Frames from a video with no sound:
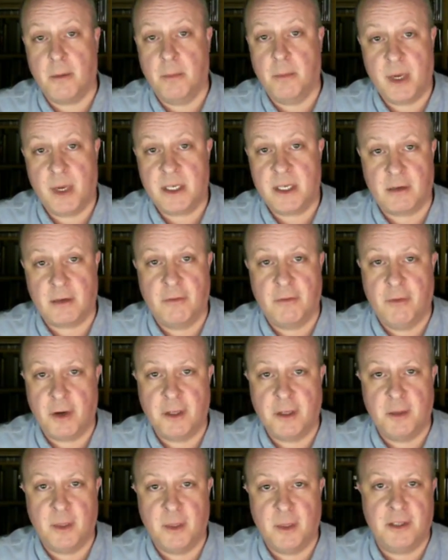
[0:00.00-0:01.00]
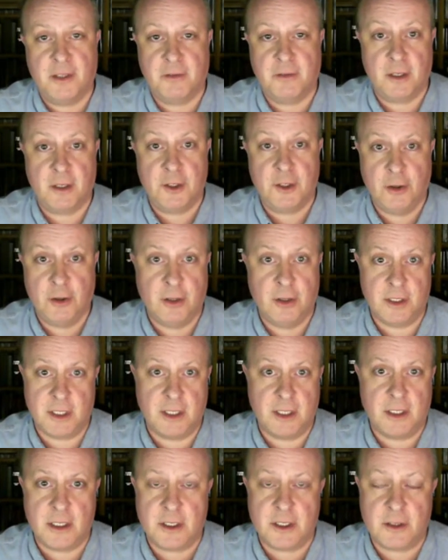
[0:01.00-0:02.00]
basic fundament of the insurance
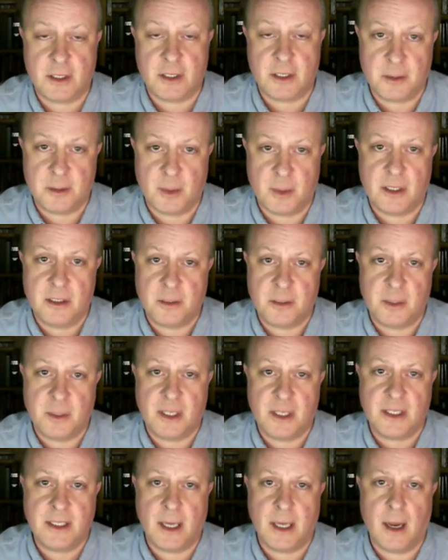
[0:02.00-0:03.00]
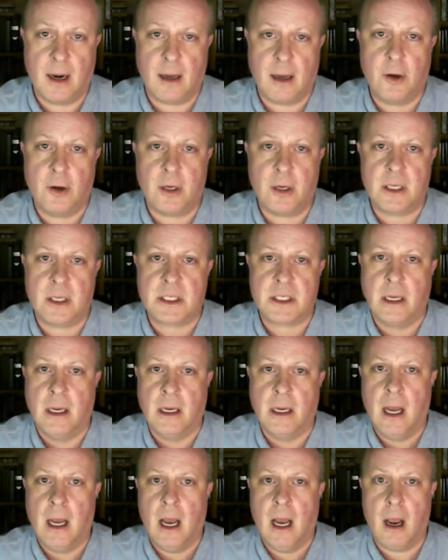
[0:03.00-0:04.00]
industry. Mm-hmm. to be entirely honest.
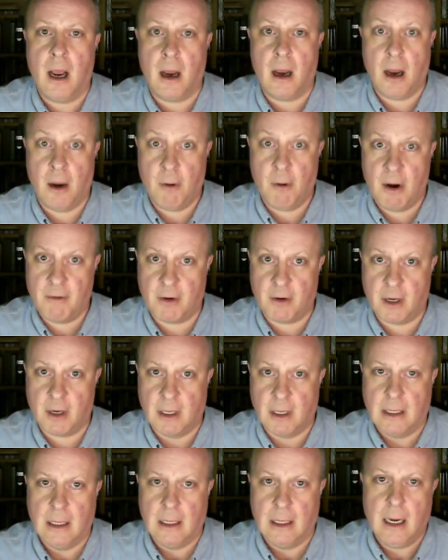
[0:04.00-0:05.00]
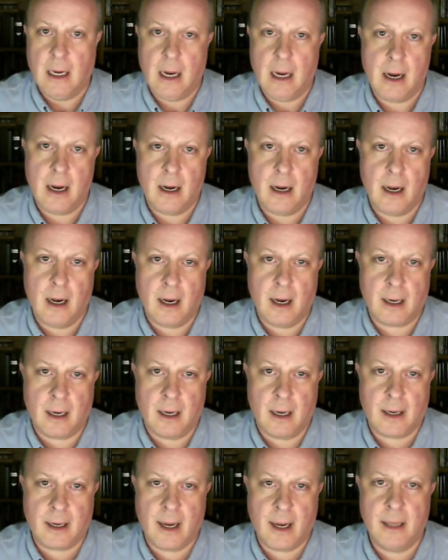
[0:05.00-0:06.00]
However,
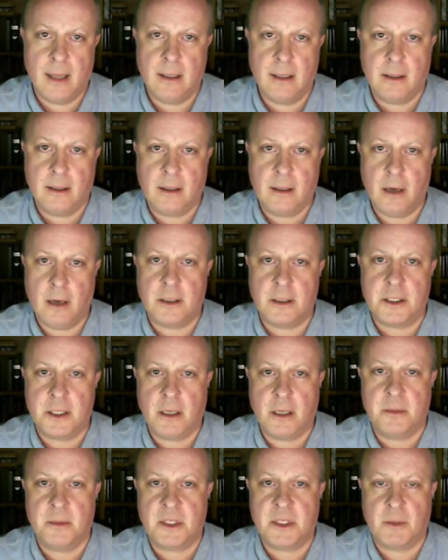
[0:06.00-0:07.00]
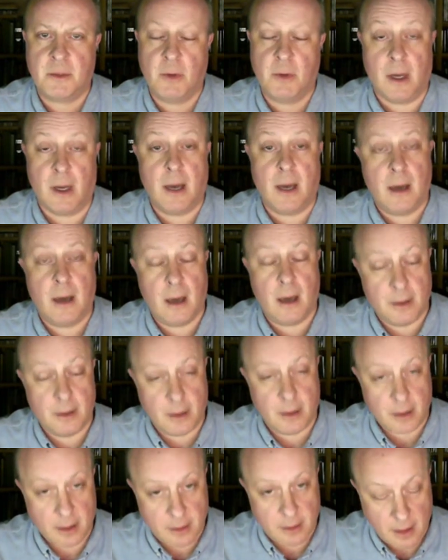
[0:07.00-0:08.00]
again, in the current circumstance,
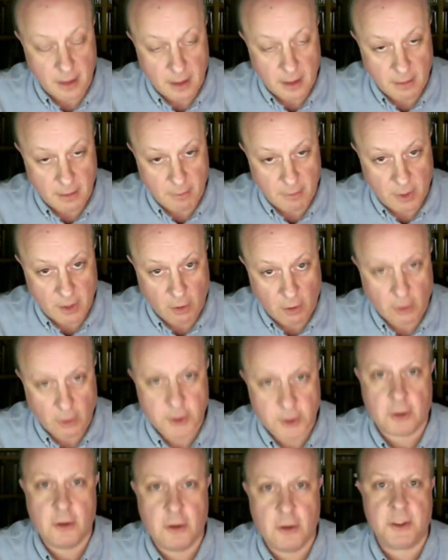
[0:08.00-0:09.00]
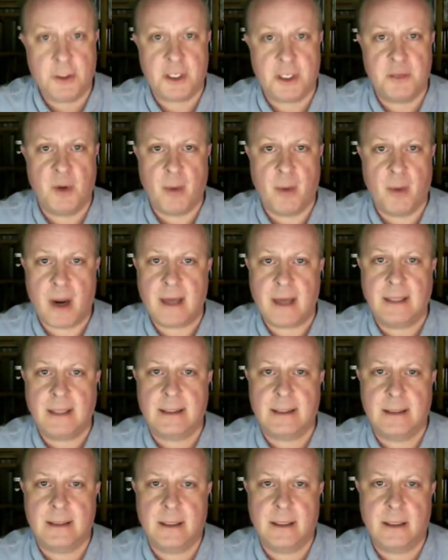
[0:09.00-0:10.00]
it also crosses my
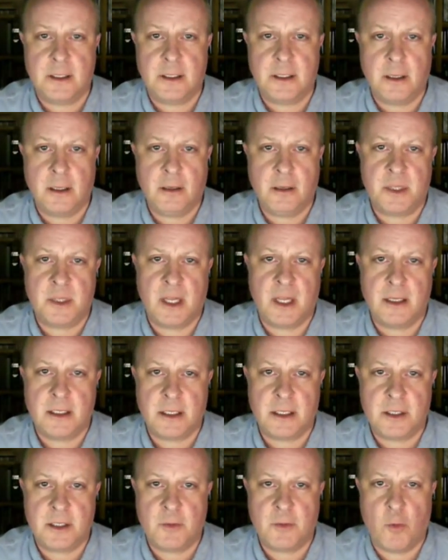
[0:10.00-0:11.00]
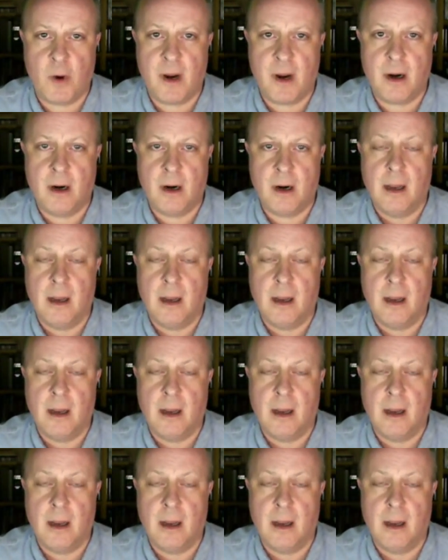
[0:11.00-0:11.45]
mind that in circumstances where